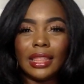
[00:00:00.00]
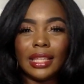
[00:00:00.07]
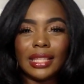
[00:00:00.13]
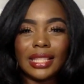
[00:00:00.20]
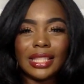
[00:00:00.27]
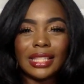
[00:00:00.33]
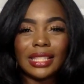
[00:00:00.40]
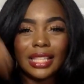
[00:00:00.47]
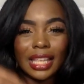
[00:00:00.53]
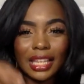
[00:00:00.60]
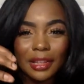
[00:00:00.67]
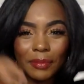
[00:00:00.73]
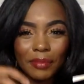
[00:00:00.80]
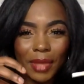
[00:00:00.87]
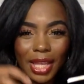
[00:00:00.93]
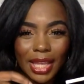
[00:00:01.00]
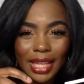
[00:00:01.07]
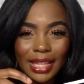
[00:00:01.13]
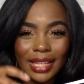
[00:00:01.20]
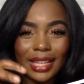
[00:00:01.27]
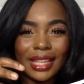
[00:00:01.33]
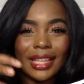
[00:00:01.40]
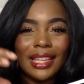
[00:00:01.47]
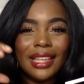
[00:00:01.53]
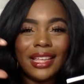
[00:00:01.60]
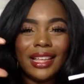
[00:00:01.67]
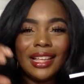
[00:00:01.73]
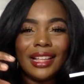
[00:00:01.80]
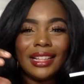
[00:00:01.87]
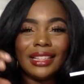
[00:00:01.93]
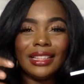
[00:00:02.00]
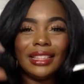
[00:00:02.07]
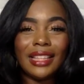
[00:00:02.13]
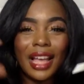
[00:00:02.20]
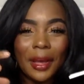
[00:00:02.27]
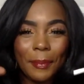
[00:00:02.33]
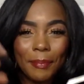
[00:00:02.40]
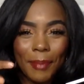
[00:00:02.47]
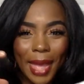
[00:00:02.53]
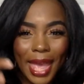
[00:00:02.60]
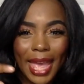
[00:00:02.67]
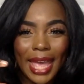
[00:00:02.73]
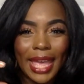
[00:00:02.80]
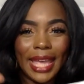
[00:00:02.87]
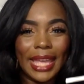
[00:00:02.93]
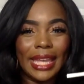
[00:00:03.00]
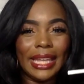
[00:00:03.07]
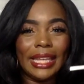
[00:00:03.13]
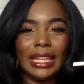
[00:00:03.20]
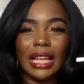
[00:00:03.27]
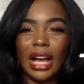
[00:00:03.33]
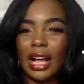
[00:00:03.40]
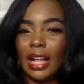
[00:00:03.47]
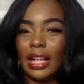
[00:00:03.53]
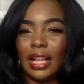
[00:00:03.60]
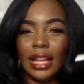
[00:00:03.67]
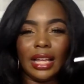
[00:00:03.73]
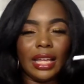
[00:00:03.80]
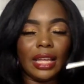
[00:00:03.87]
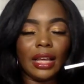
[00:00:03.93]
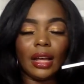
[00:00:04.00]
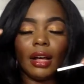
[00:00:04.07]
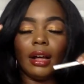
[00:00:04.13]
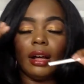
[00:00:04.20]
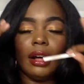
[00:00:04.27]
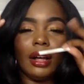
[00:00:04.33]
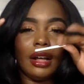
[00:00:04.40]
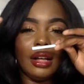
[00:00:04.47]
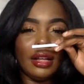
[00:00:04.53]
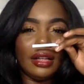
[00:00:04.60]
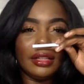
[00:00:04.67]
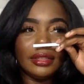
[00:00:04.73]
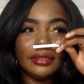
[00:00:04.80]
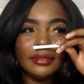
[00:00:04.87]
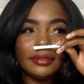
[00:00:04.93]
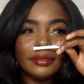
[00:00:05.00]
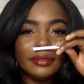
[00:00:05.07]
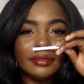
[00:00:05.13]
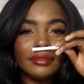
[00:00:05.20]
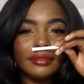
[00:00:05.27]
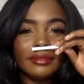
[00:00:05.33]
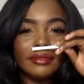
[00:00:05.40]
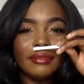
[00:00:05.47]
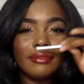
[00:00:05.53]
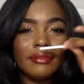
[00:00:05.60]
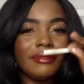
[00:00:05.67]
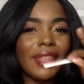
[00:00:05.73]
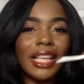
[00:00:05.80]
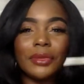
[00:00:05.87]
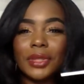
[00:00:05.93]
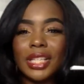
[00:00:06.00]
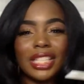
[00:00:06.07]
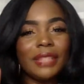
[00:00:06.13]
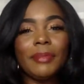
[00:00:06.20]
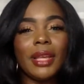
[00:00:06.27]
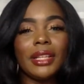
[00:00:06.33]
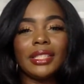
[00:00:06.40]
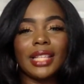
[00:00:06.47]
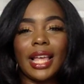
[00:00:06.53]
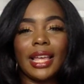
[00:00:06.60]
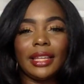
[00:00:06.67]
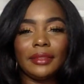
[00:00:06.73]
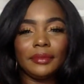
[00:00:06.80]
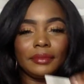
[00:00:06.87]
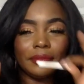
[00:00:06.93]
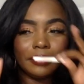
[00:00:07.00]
the cinnamon, nutmeg. Like, oh, that's what this smells like.